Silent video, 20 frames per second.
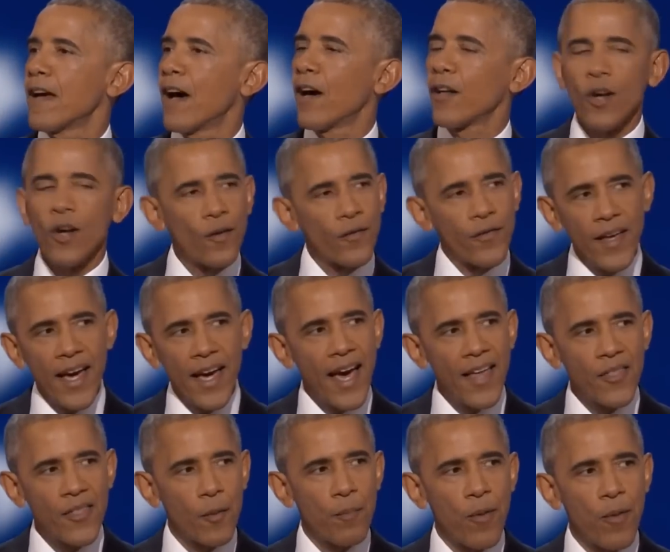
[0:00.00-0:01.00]
I don't know if they
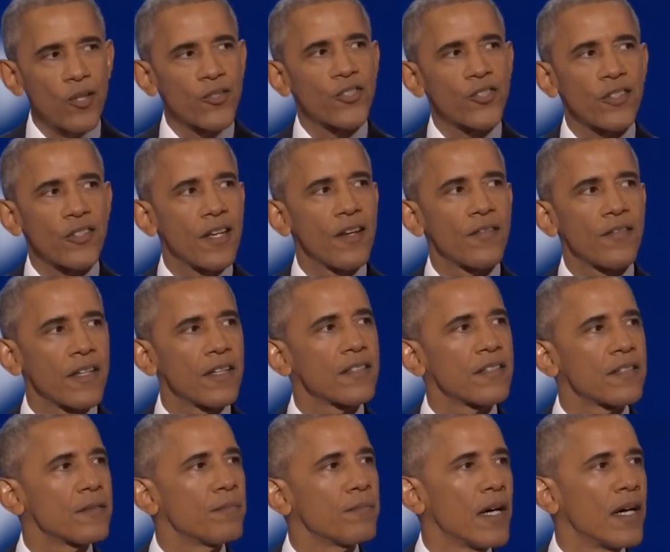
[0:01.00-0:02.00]
had their birth
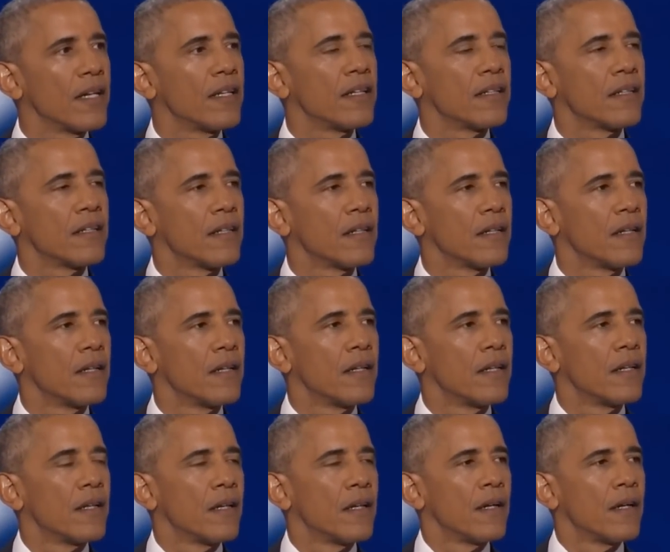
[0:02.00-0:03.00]
certificates, but
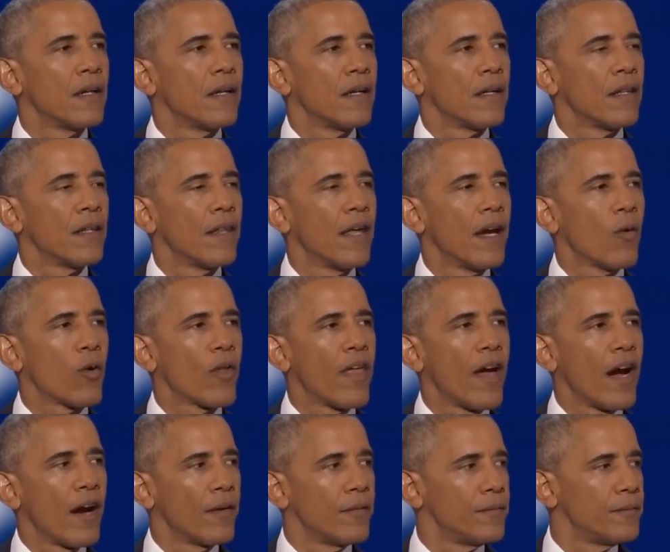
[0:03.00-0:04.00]
they were
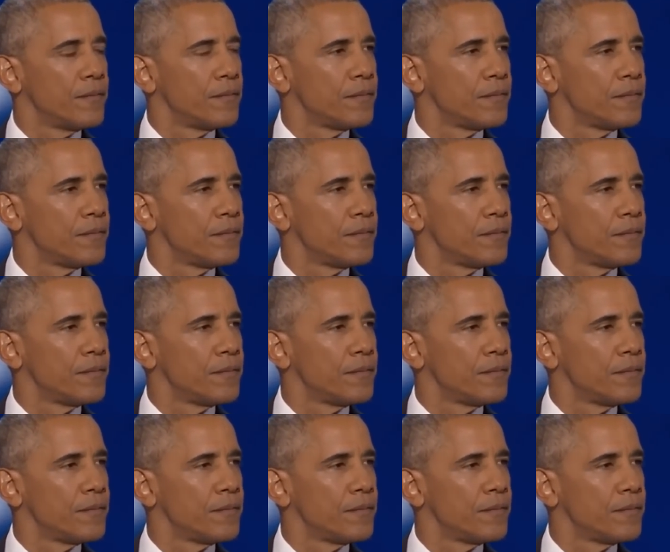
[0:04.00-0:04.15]
there.